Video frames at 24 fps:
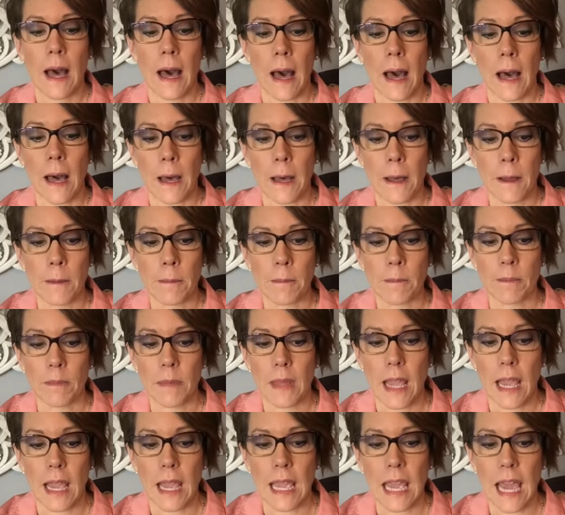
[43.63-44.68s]
Um,
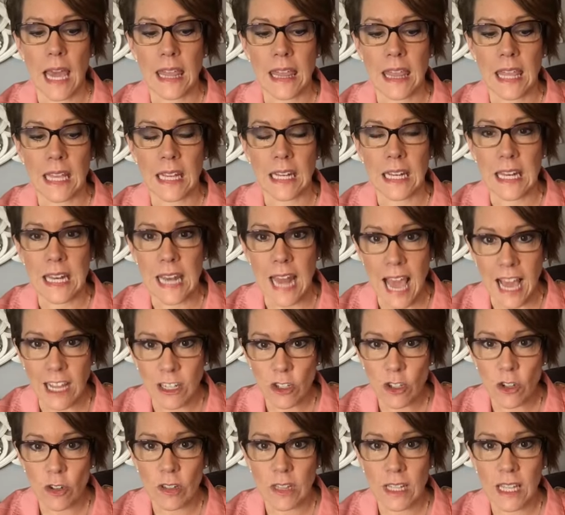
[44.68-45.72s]
I think
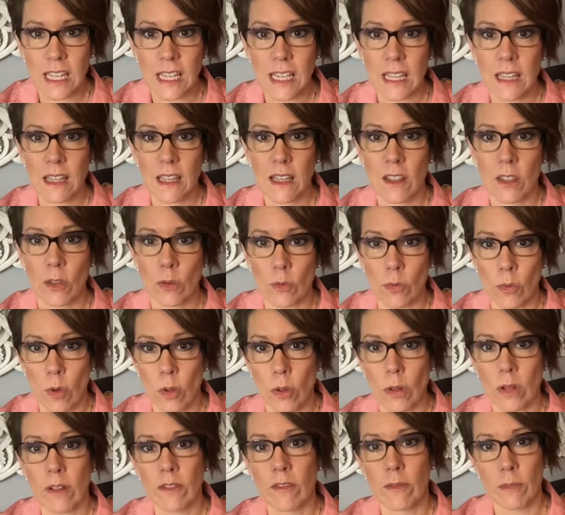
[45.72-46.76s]
naturally the
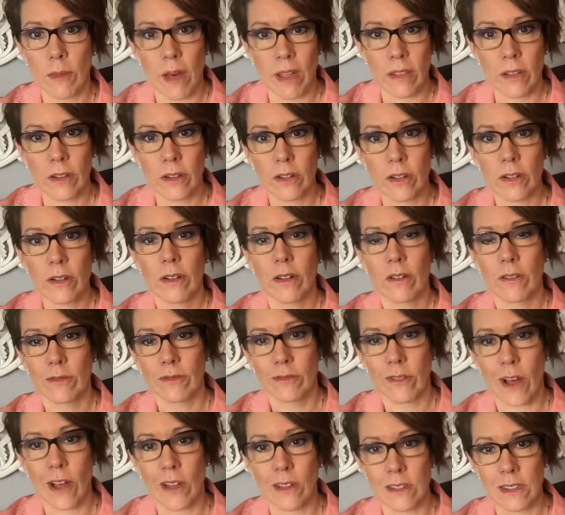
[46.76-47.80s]
role of mother
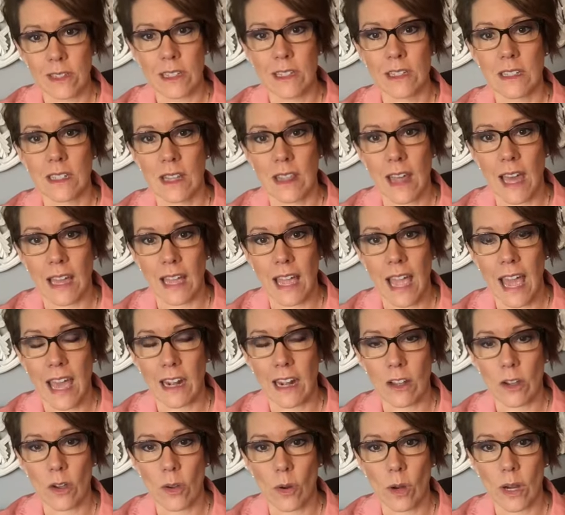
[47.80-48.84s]
falls into that
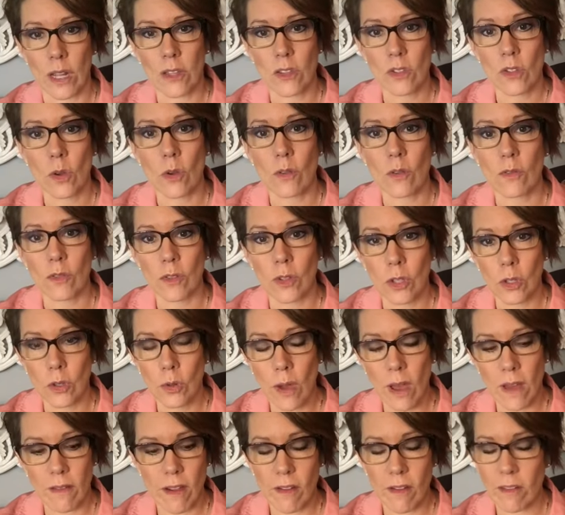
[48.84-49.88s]
category. So if you
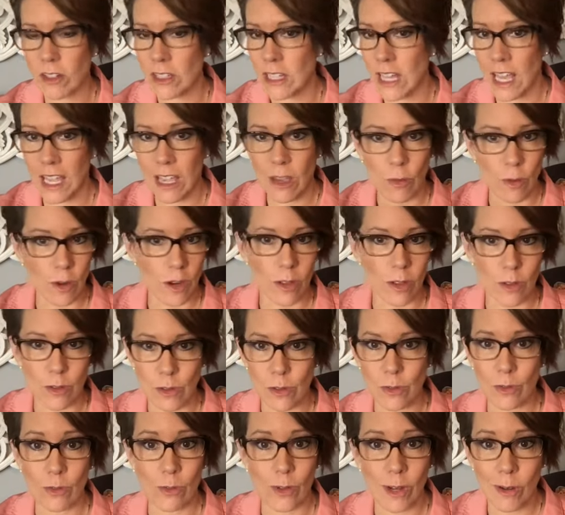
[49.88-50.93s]
have ever taken one of
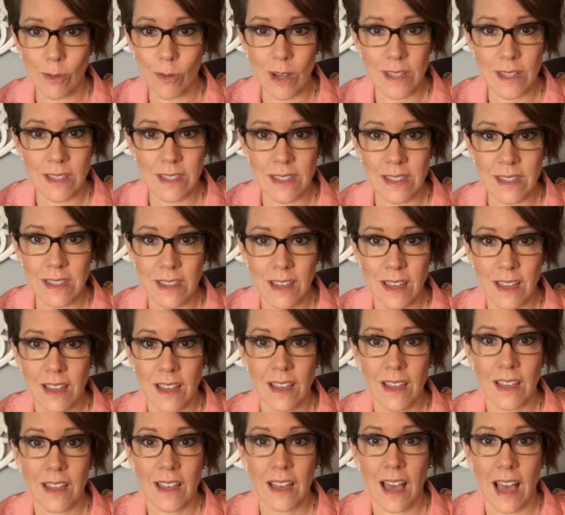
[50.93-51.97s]
those free ones
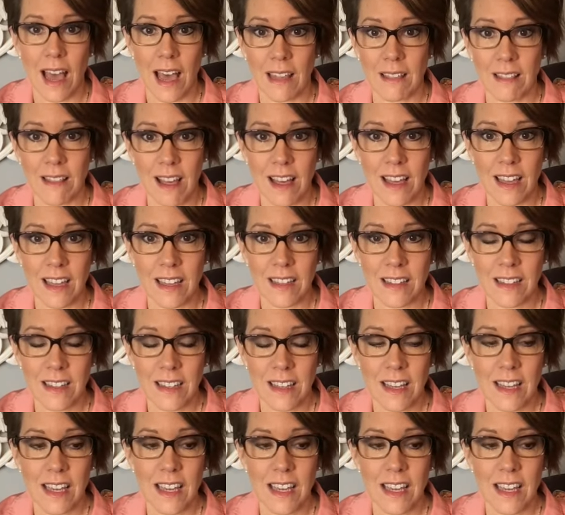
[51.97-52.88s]
online,